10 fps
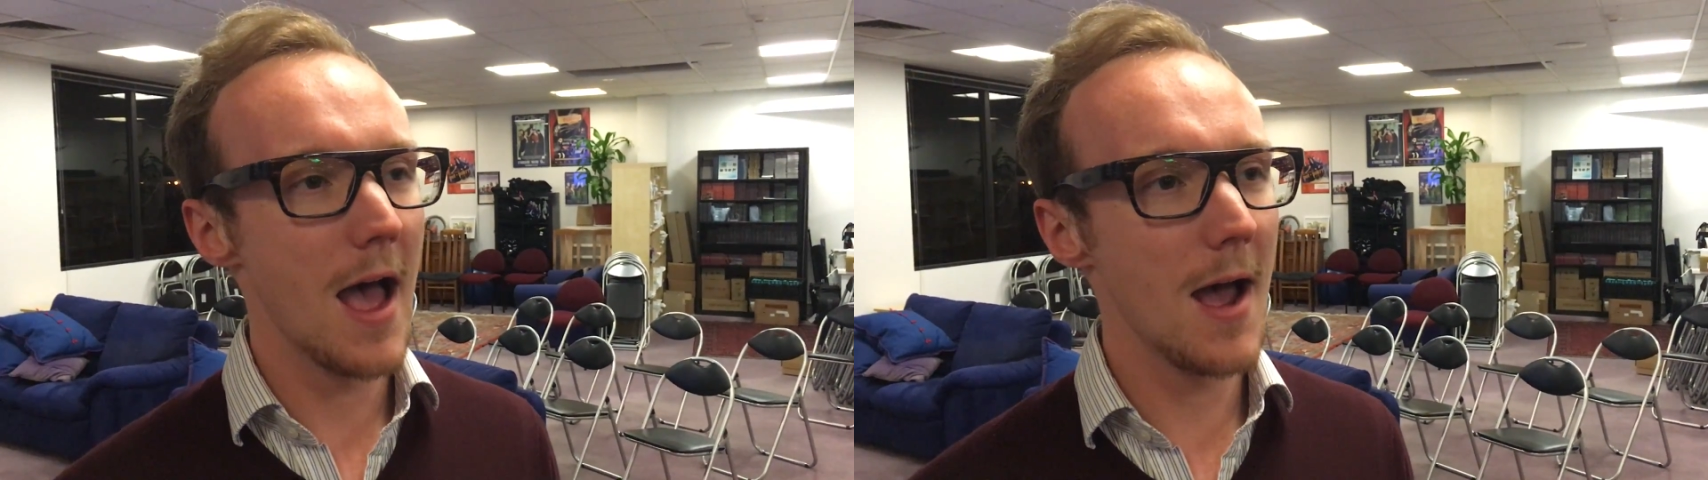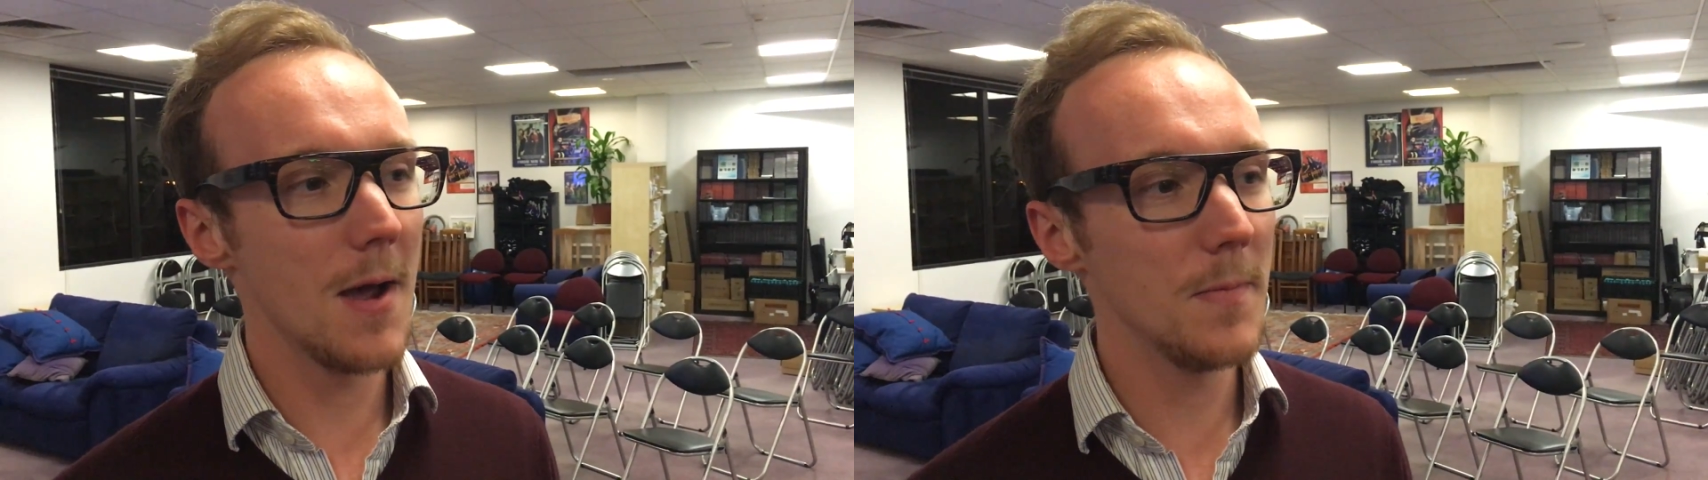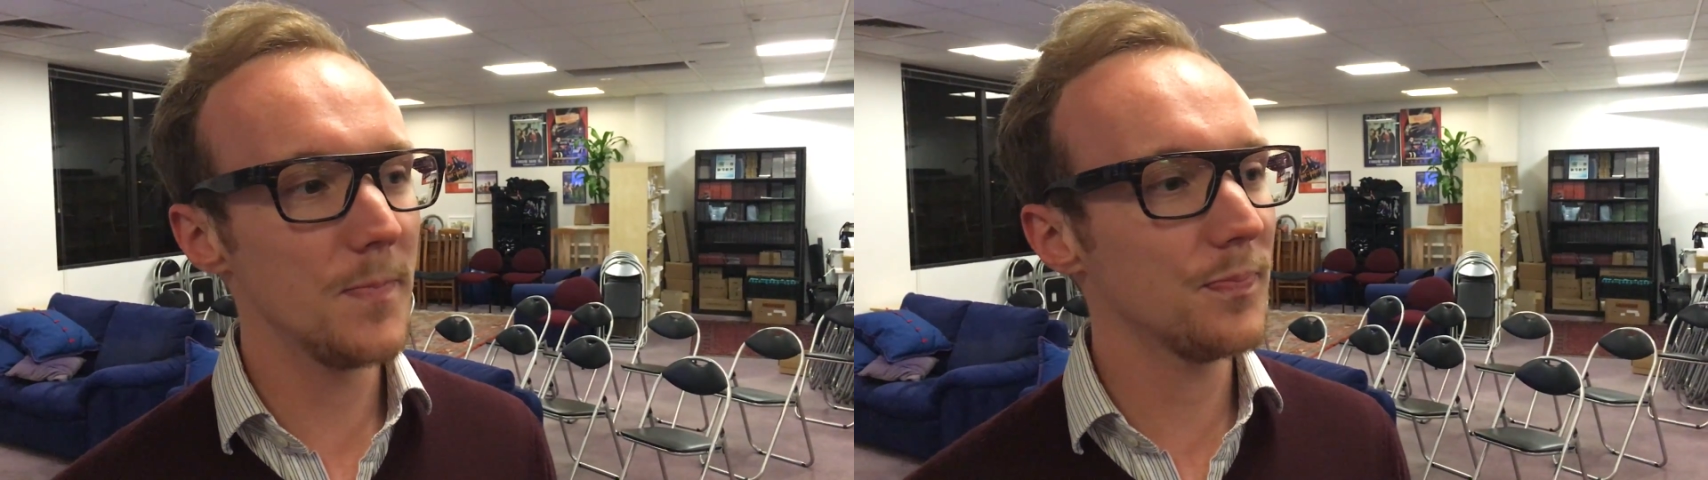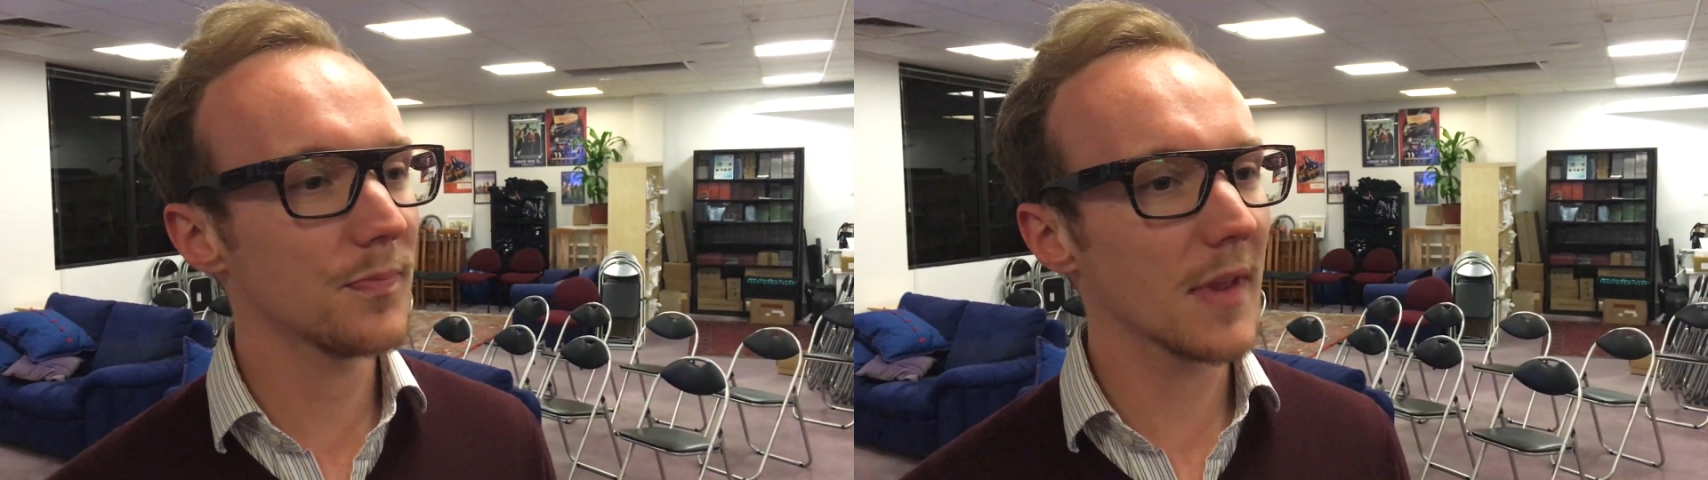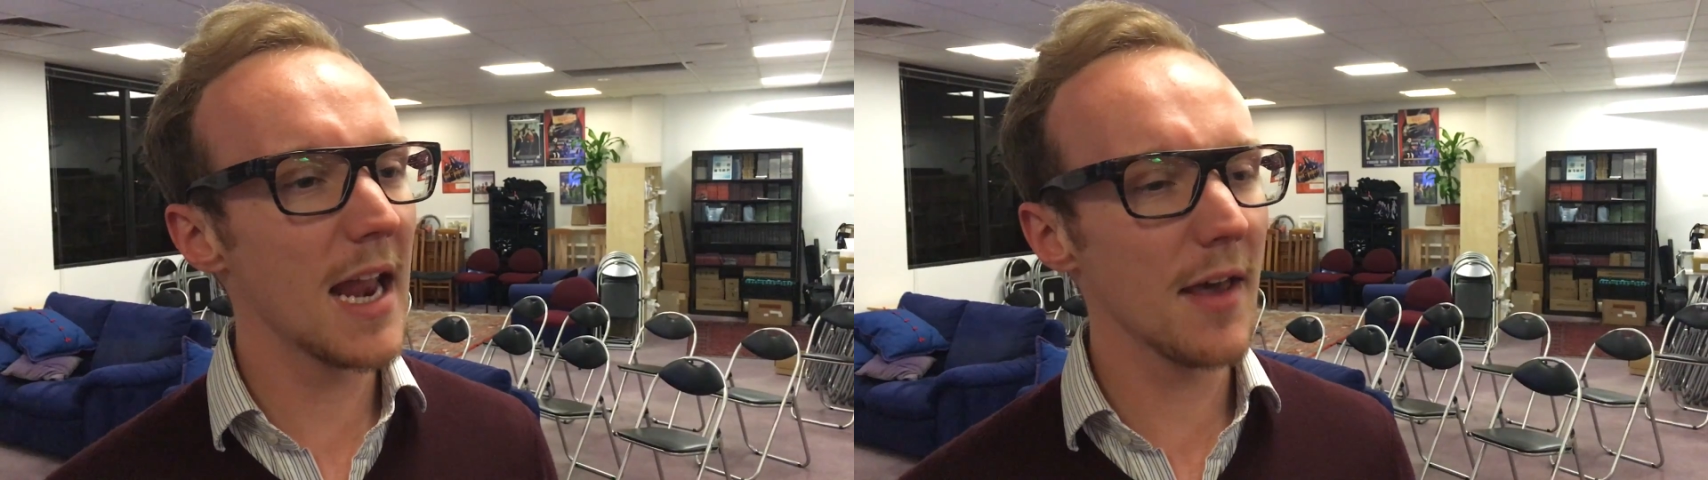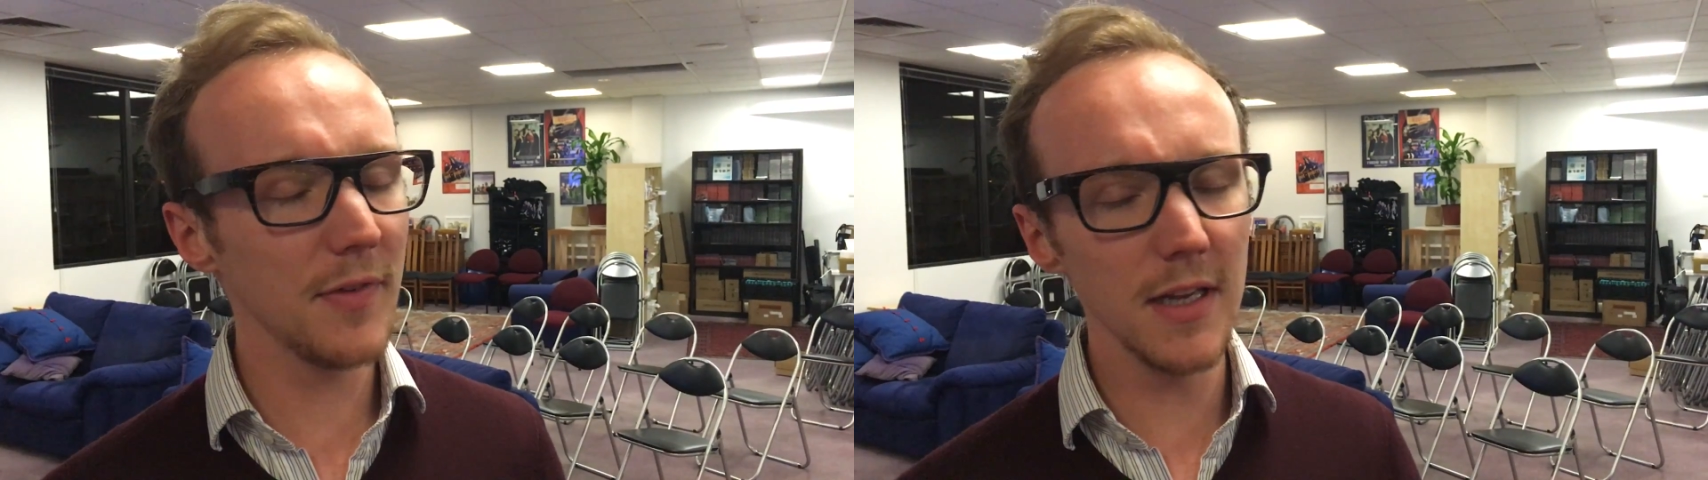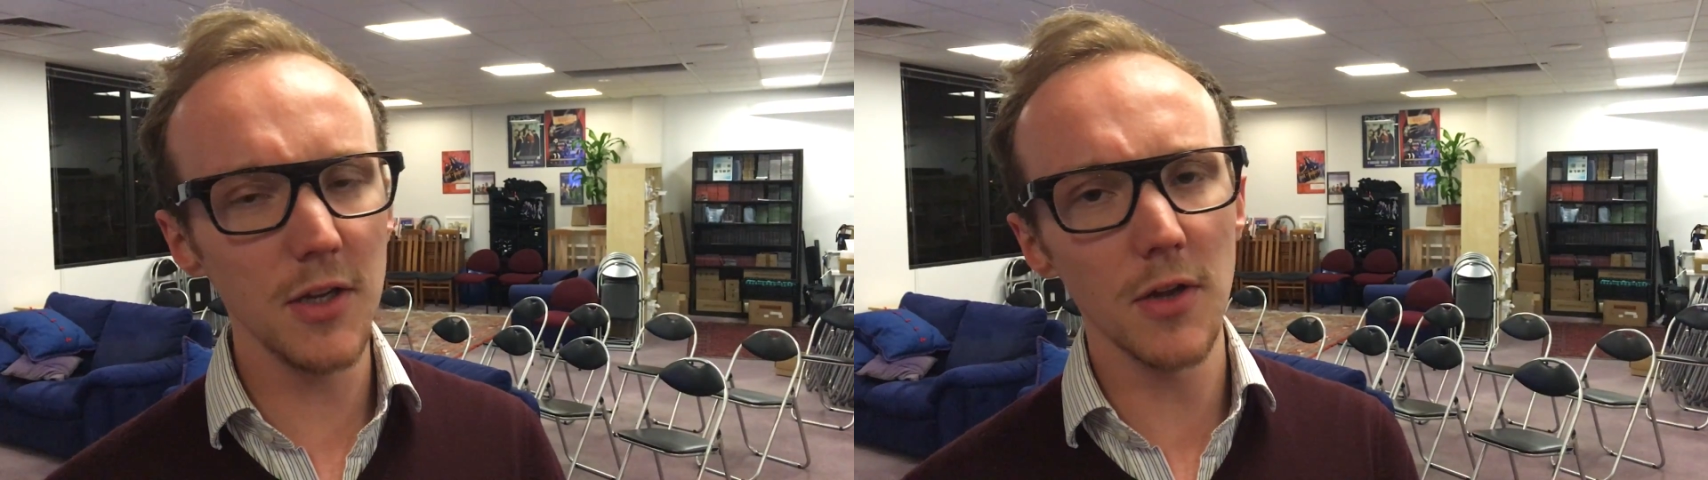um, and I think